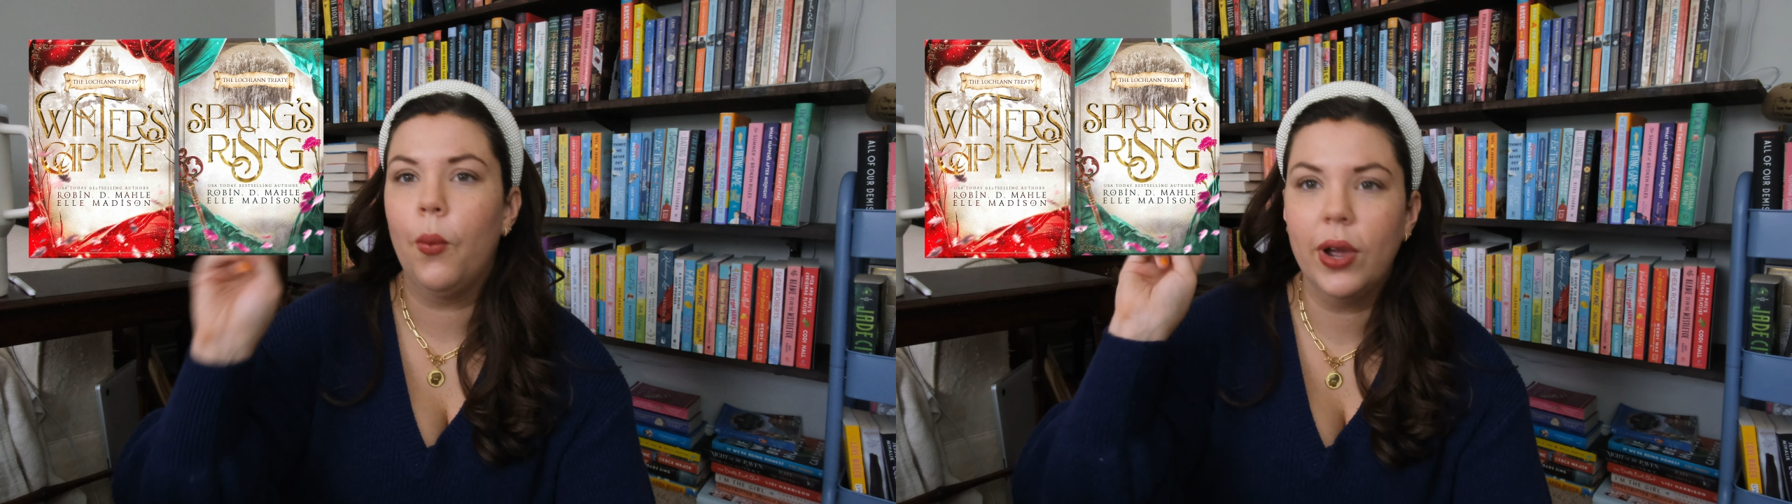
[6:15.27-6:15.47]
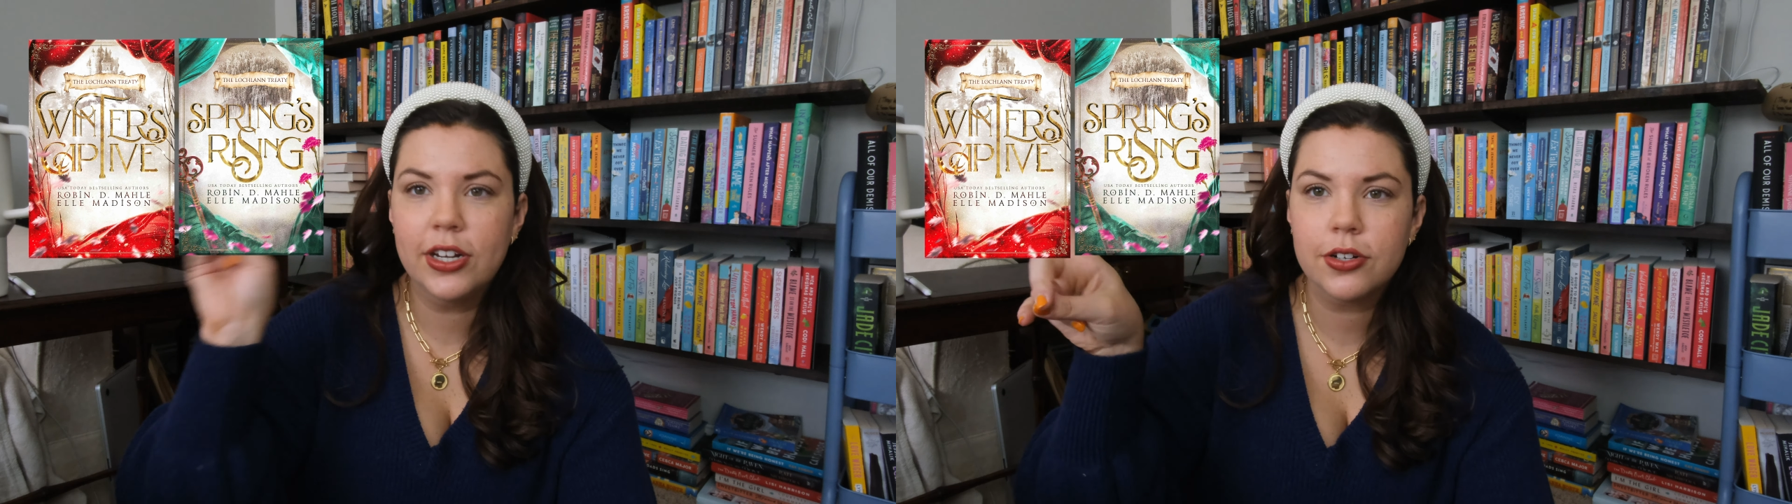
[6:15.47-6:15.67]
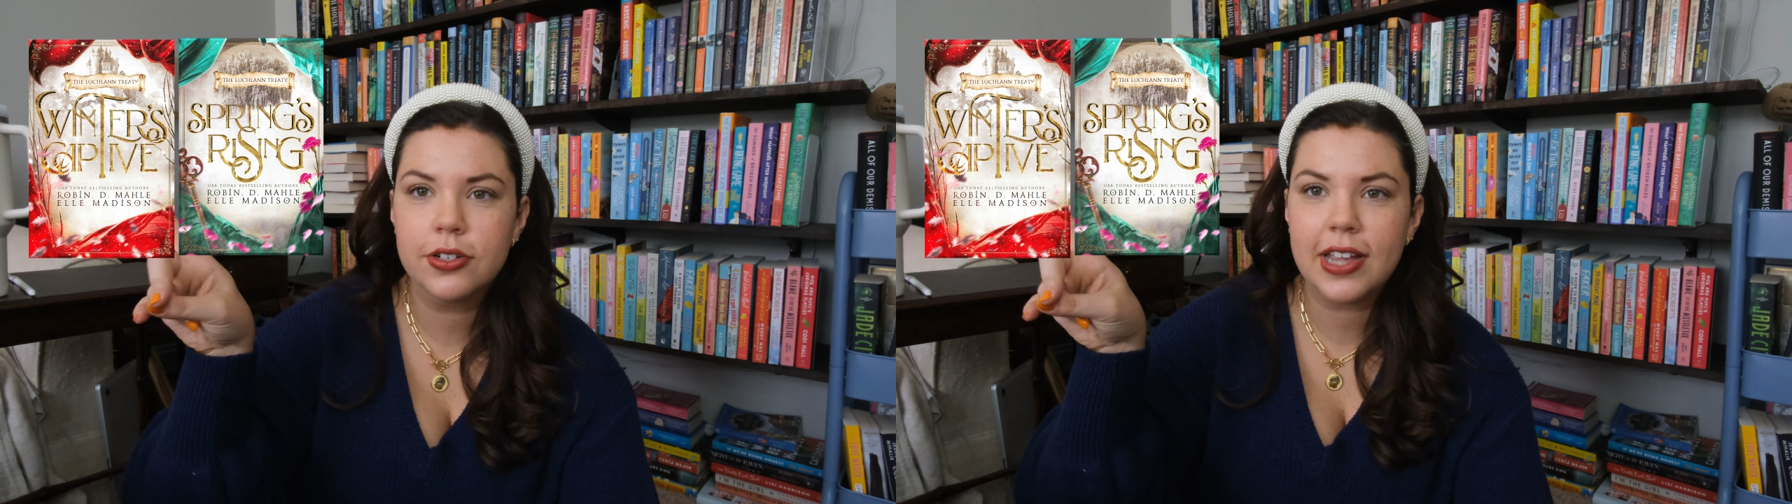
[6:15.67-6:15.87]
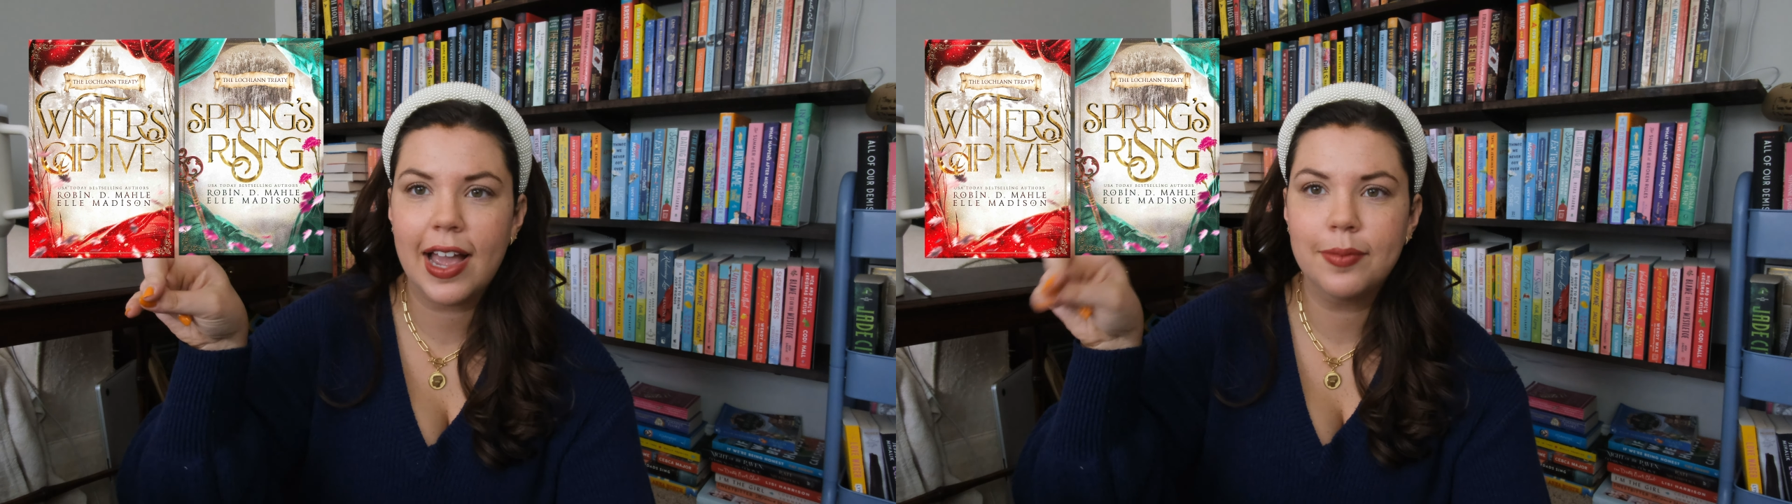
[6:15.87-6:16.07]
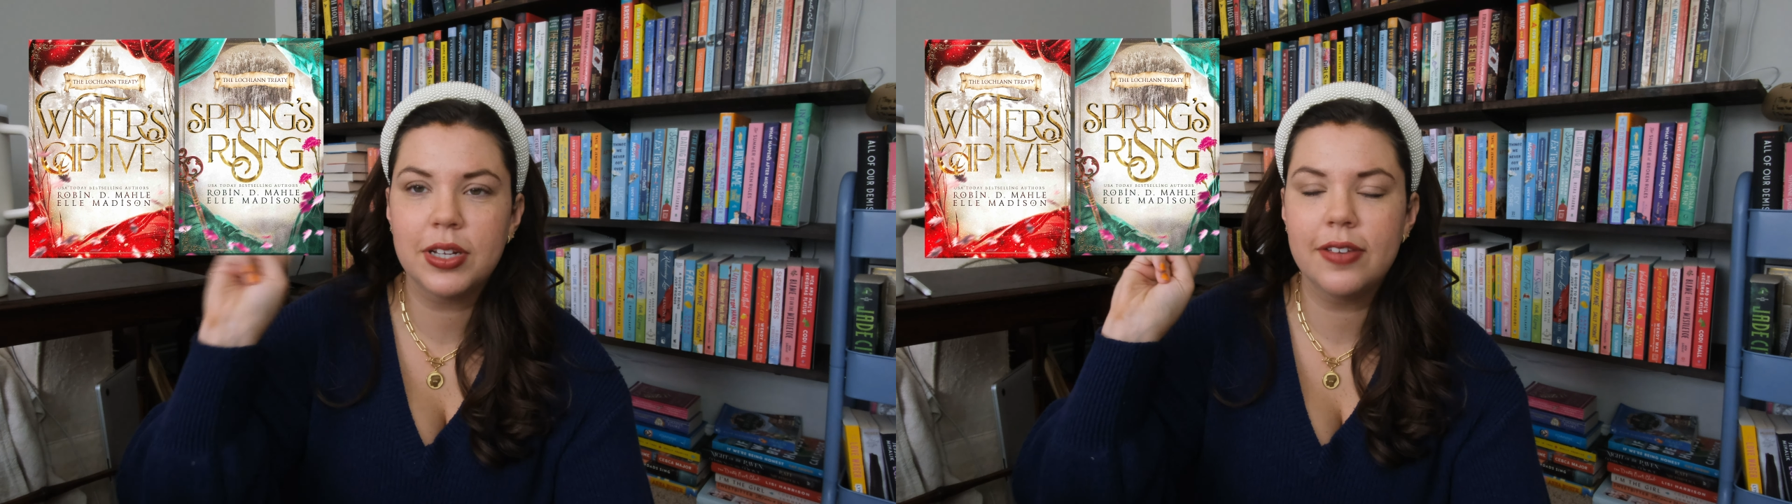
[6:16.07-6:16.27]
Winter's
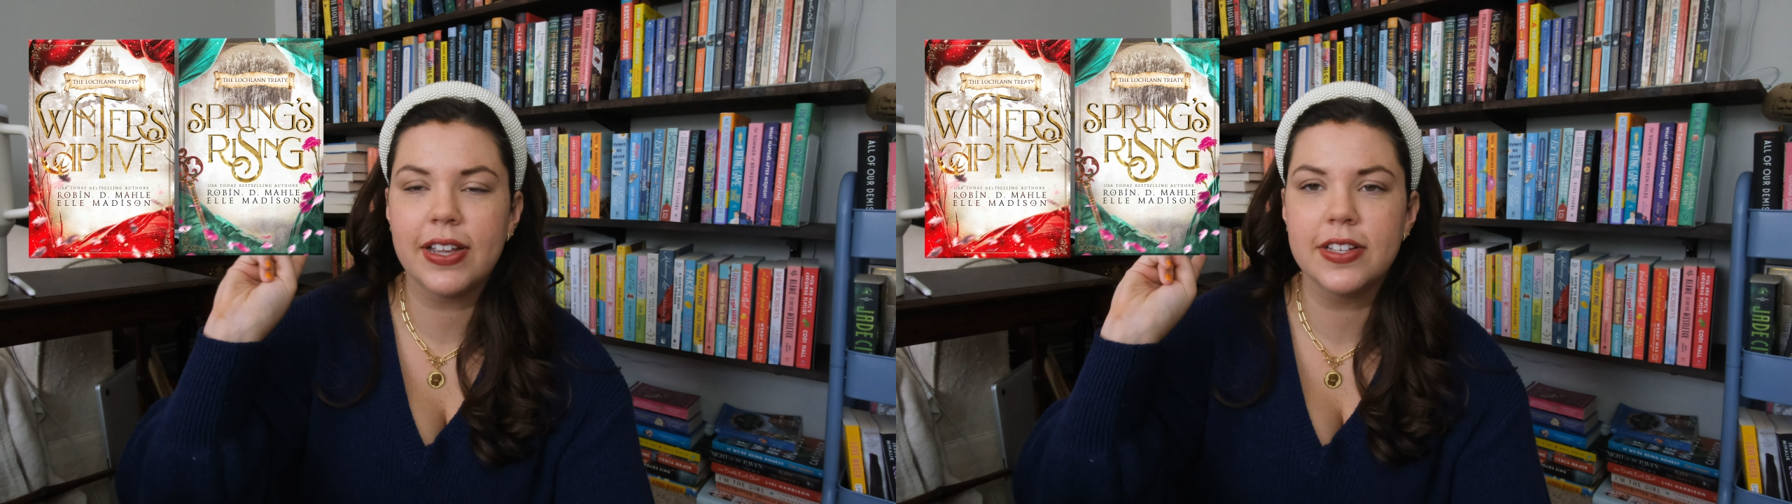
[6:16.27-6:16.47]
Captive